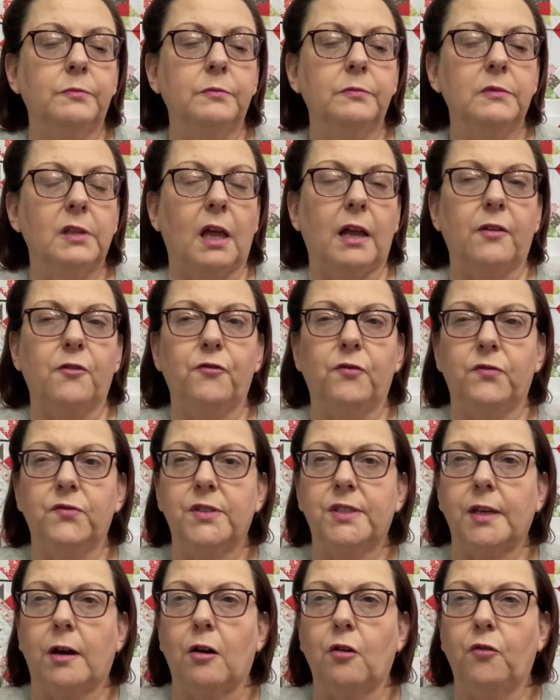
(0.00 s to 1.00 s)
like
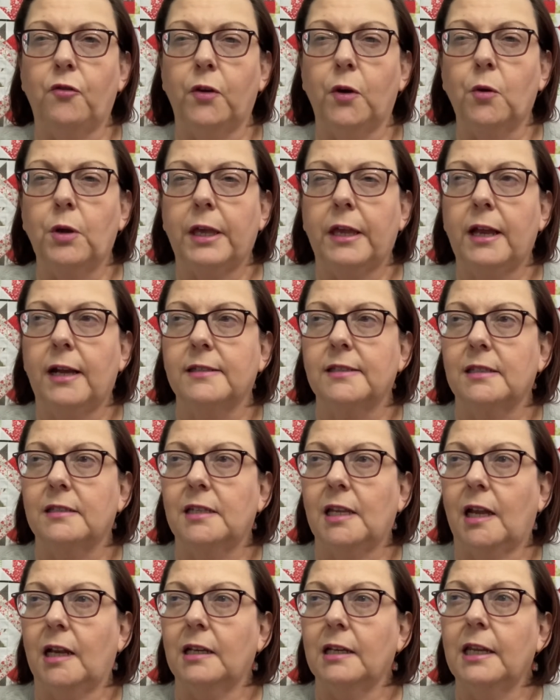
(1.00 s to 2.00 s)
Sarah Filkey has a
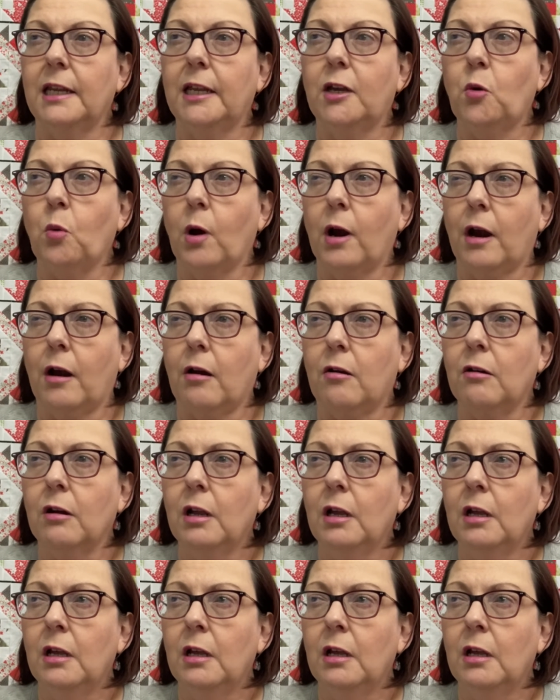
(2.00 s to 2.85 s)
technique where,